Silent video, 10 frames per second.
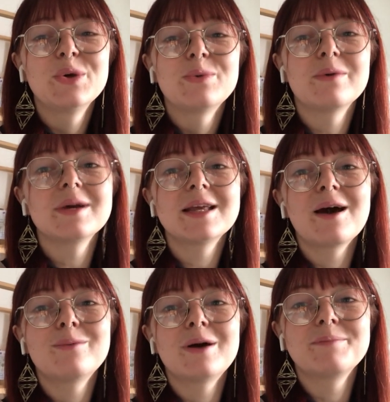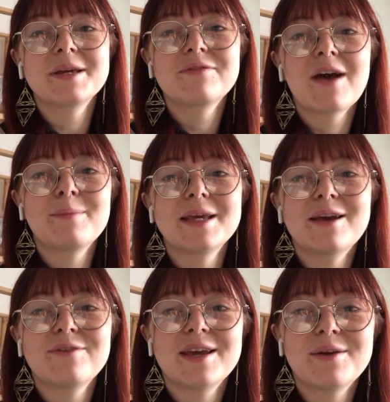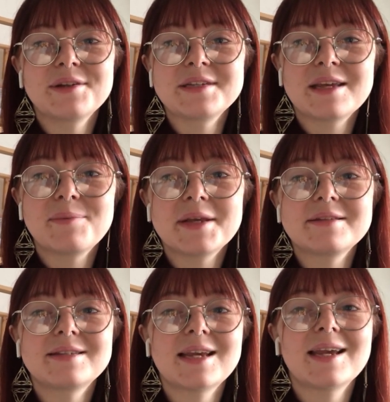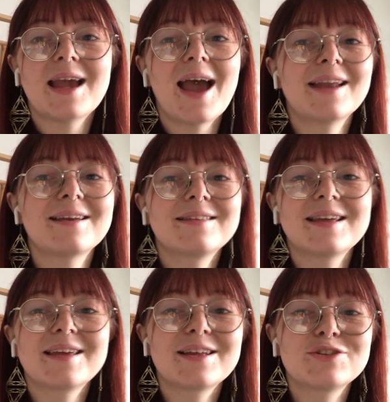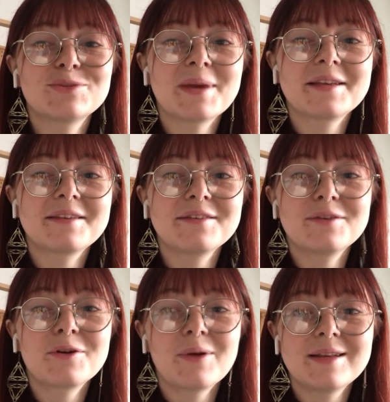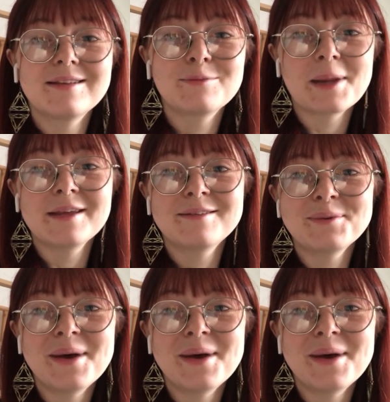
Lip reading: We really are one big family over here in TPC, and I think that just makes us the greatest place to